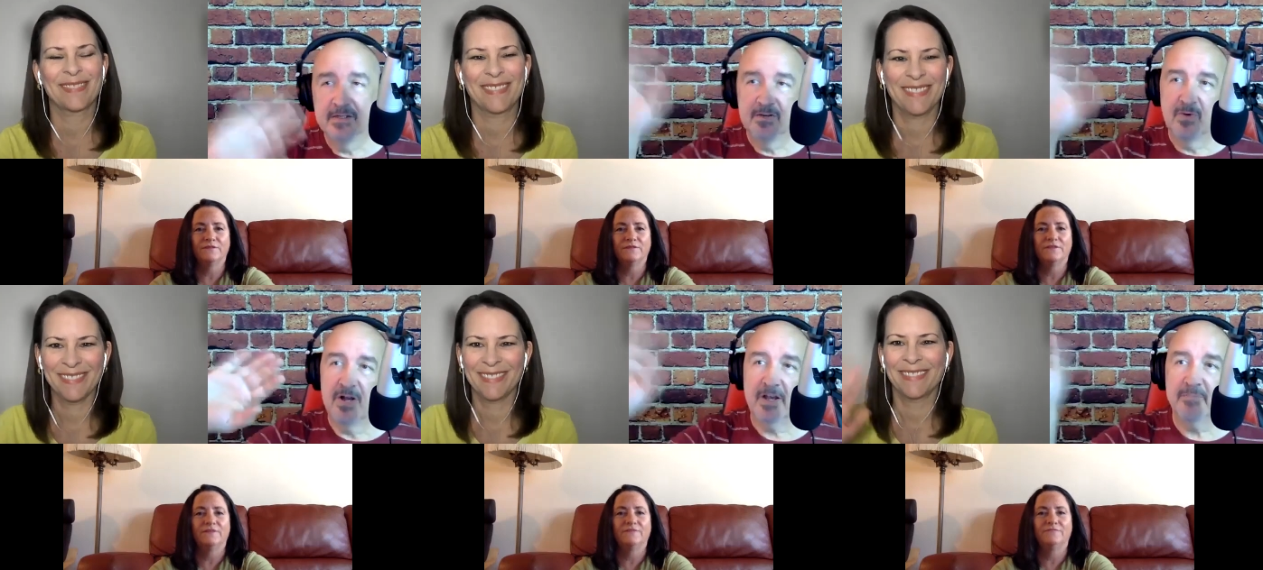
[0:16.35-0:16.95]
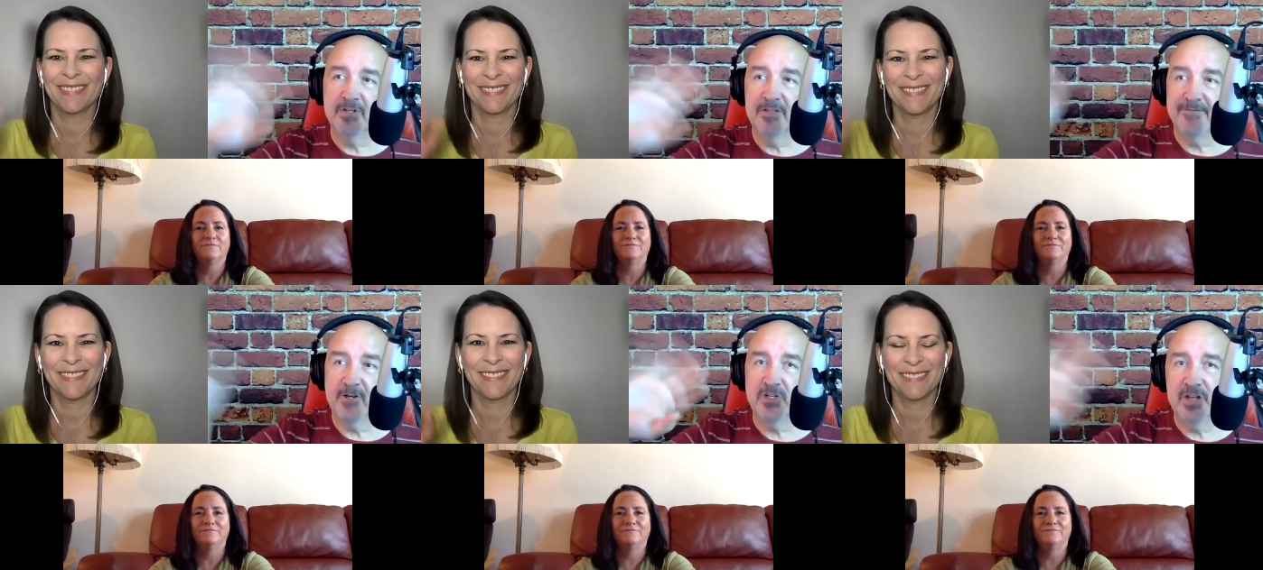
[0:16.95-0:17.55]
Speaker 1: Welcome to the
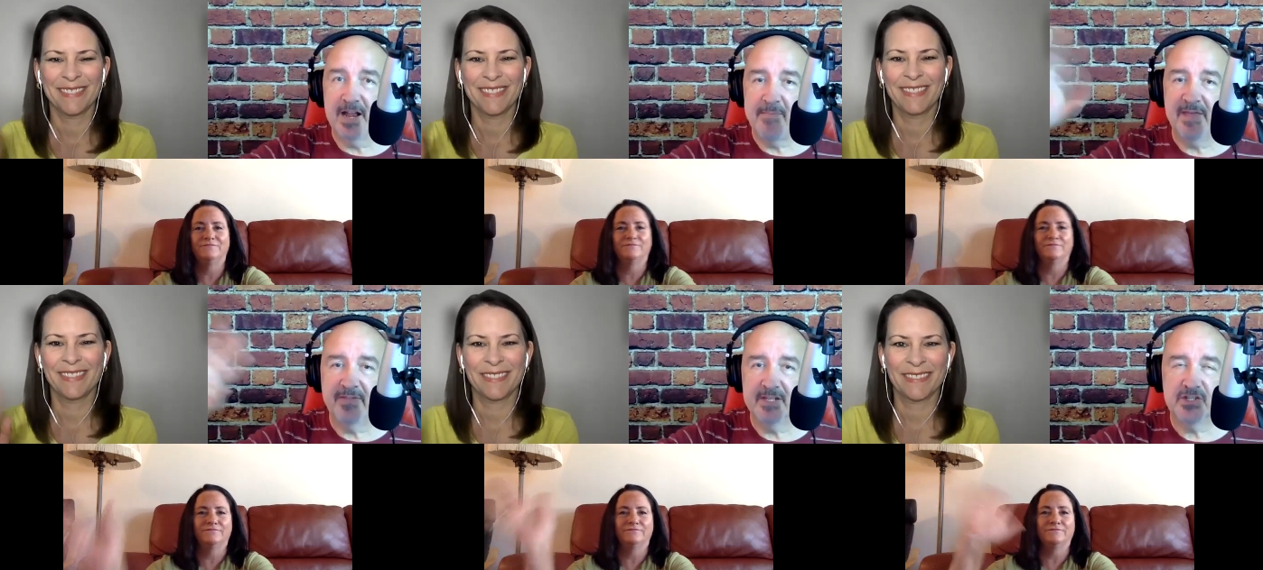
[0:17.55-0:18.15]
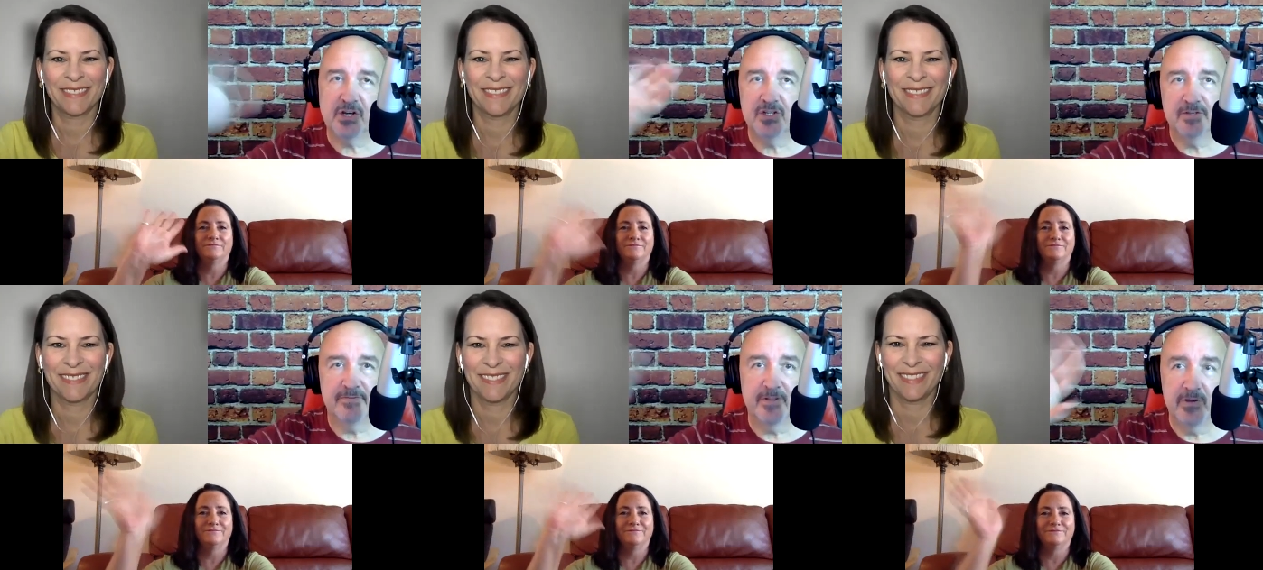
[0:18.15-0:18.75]
First United Methodist Church of
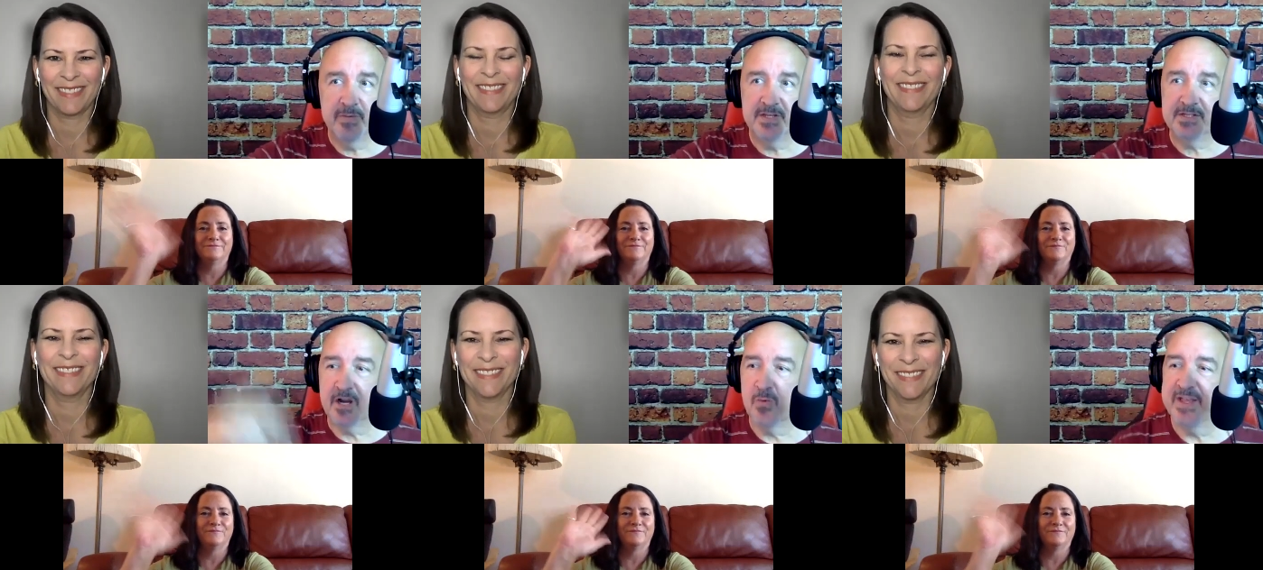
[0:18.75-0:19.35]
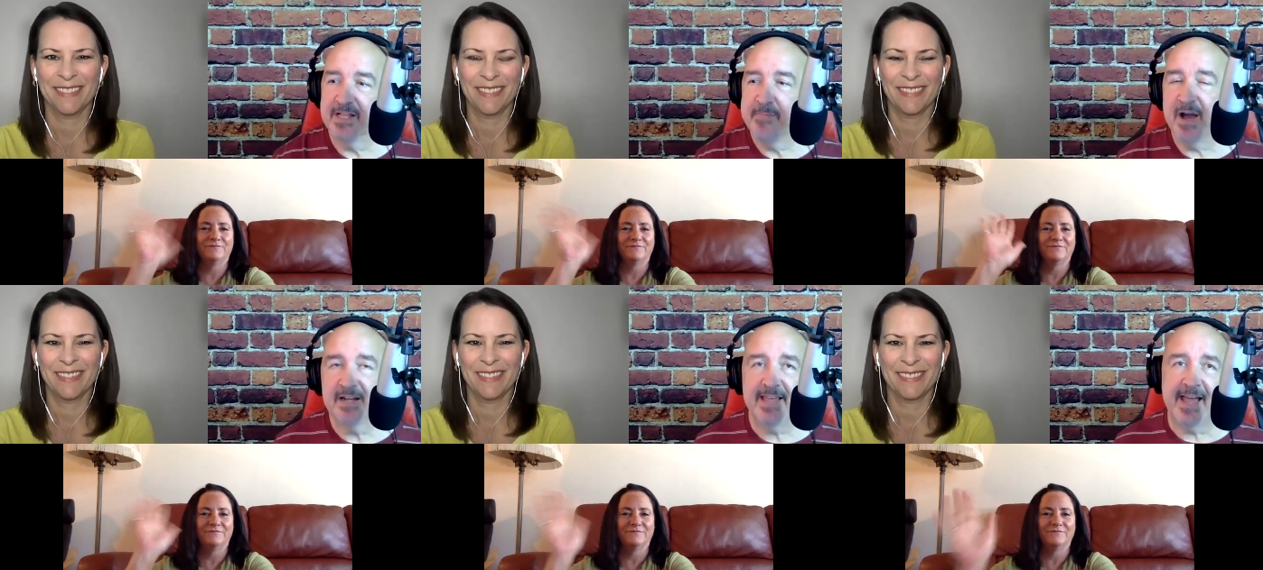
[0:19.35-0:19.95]
Loomis, our weekly
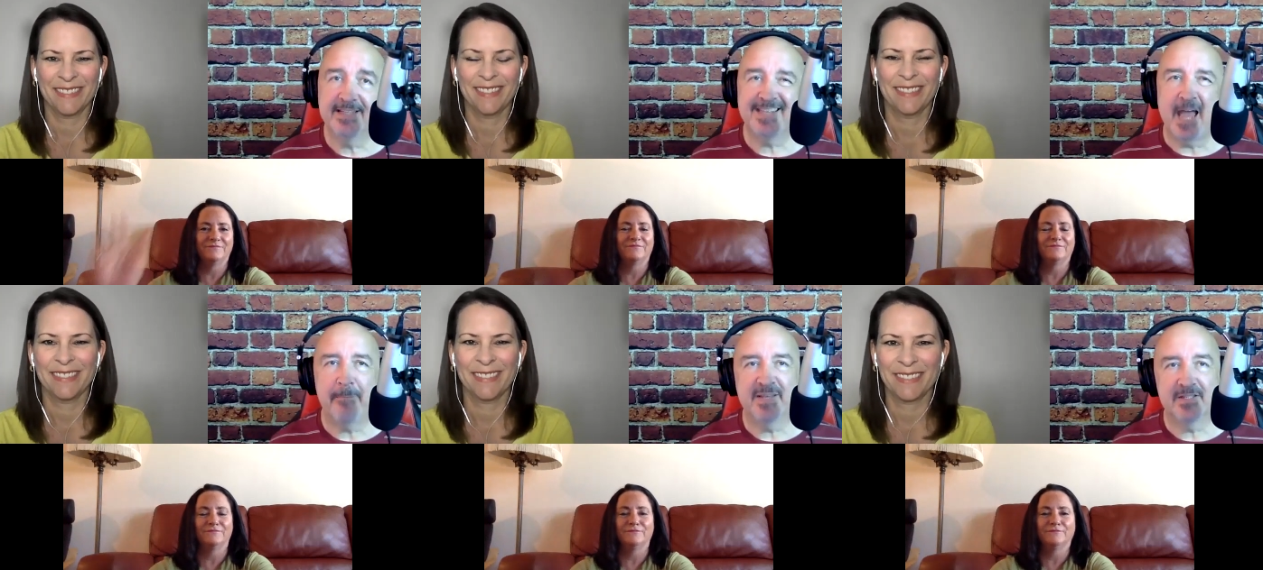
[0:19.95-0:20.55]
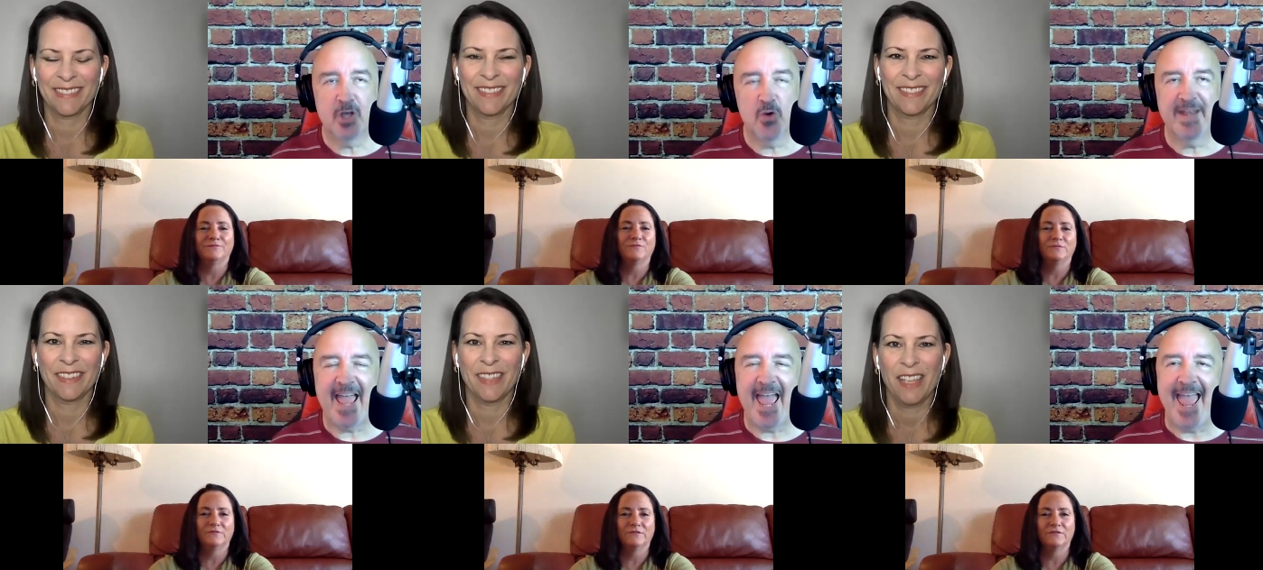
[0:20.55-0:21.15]
podcast, episode
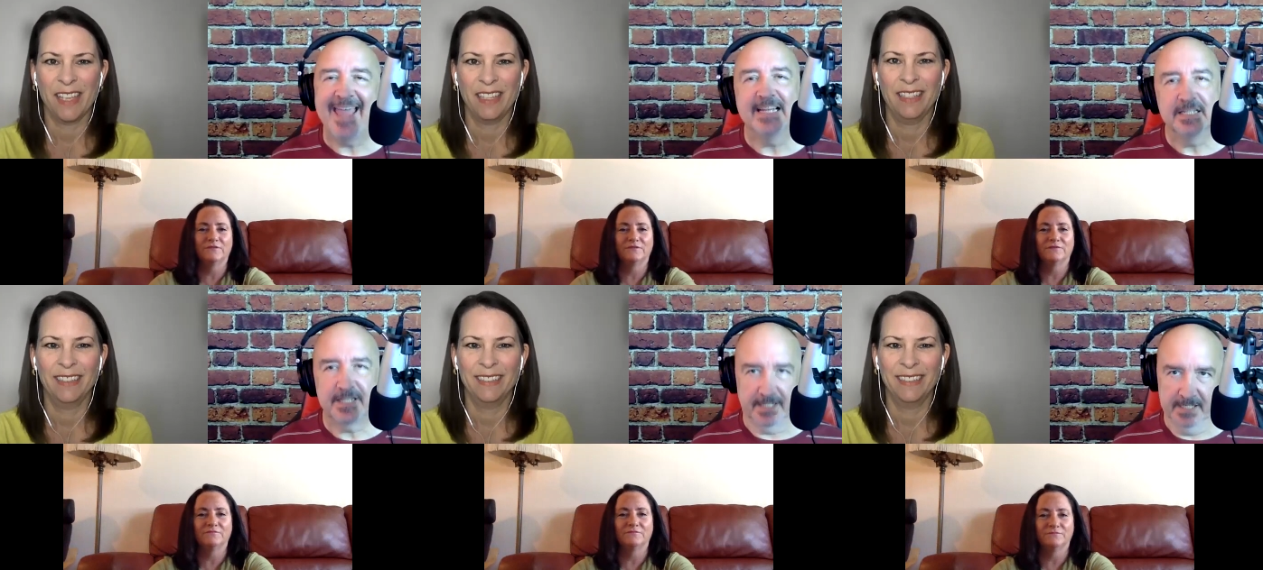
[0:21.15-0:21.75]
eight.